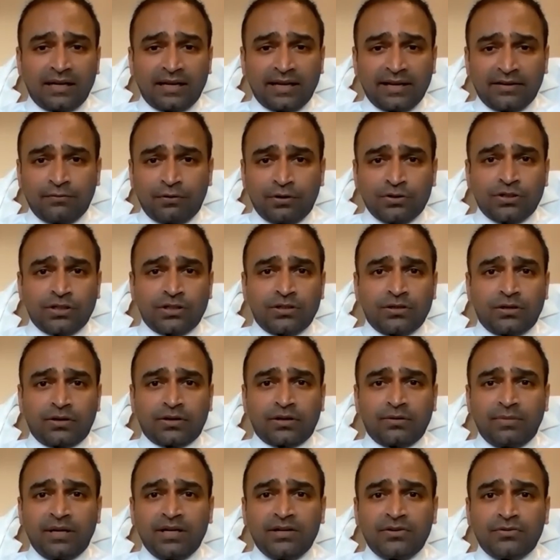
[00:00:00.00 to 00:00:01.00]
I like watching
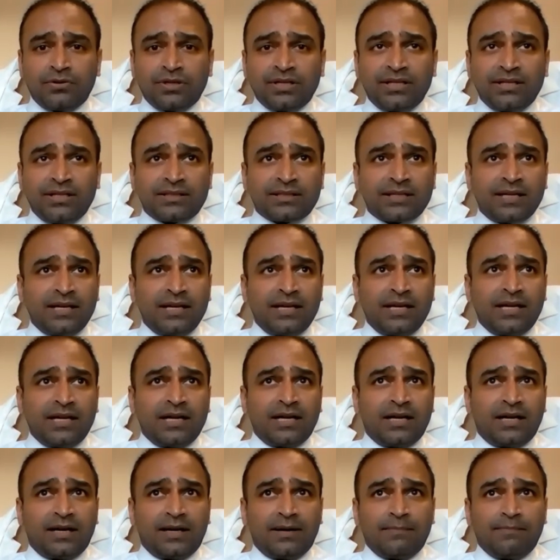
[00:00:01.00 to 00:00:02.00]
documentaries.
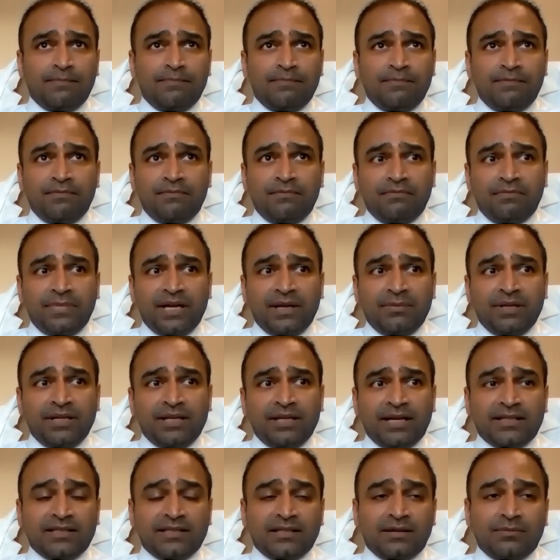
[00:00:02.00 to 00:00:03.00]

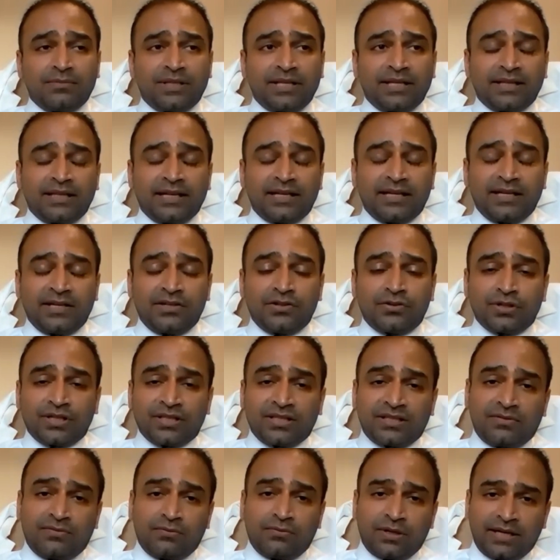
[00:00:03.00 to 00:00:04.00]
Maybe that's something that
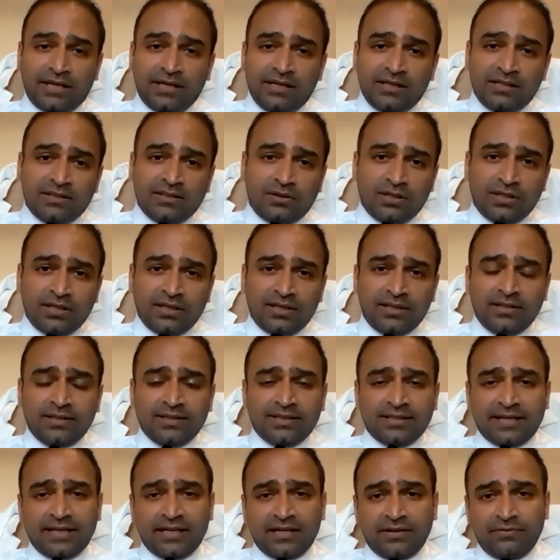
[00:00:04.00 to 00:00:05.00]
interests someone else on the
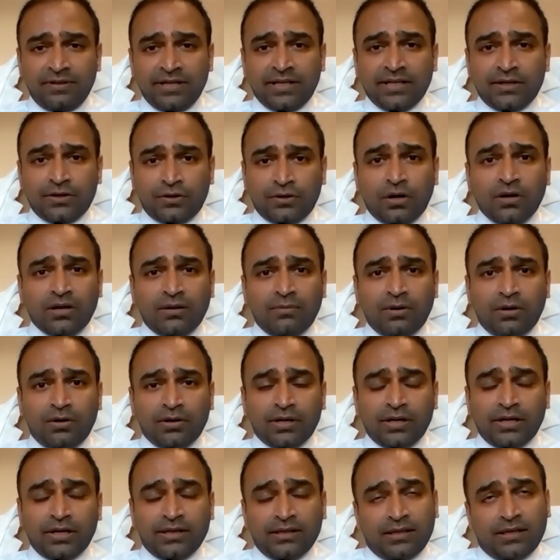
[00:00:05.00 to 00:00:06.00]
other side, and we can talk
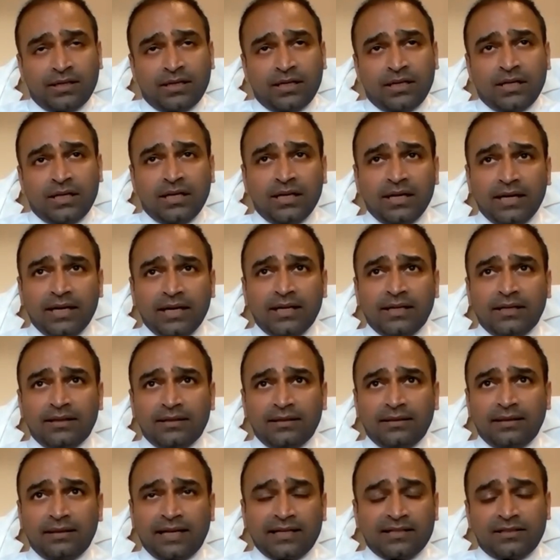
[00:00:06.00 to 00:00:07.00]
about it.
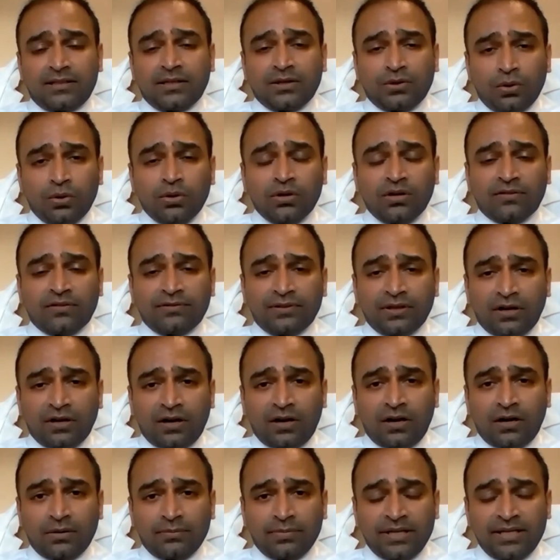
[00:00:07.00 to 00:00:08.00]
And that's the goal of
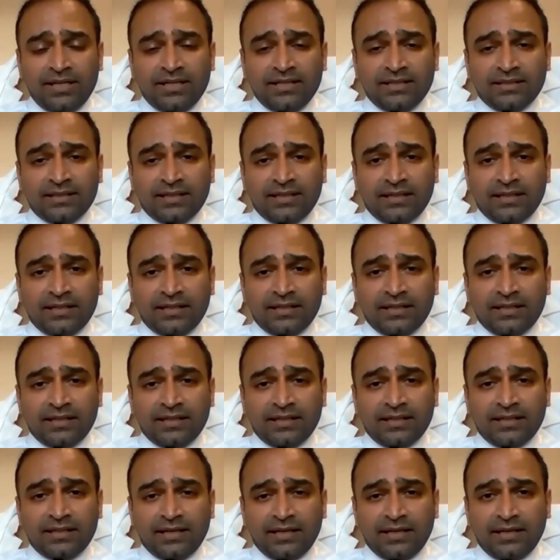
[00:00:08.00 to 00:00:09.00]
the hobbies and
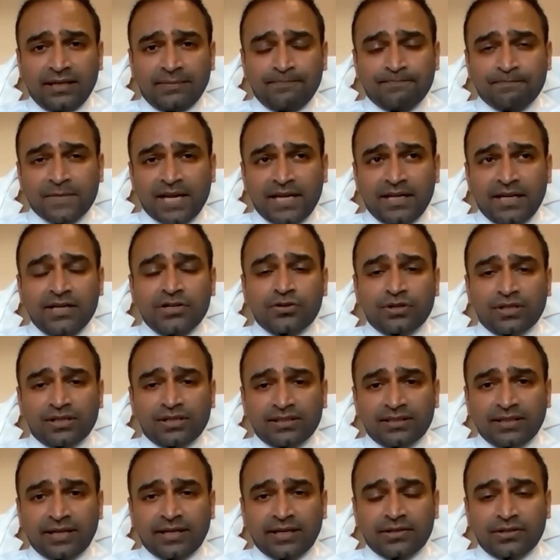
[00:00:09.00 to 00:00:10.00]

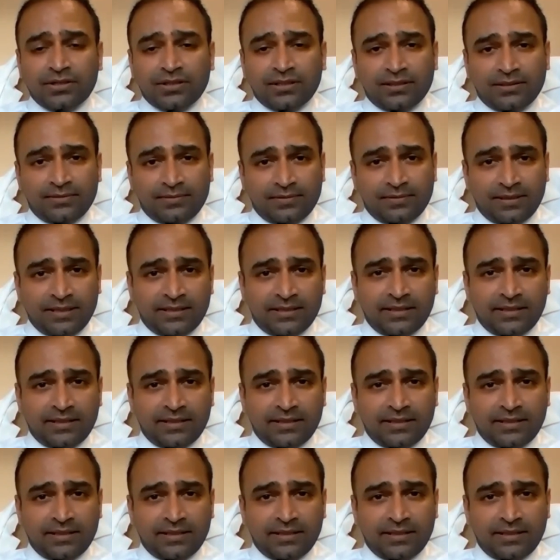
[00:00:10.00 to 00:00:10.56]
interest section.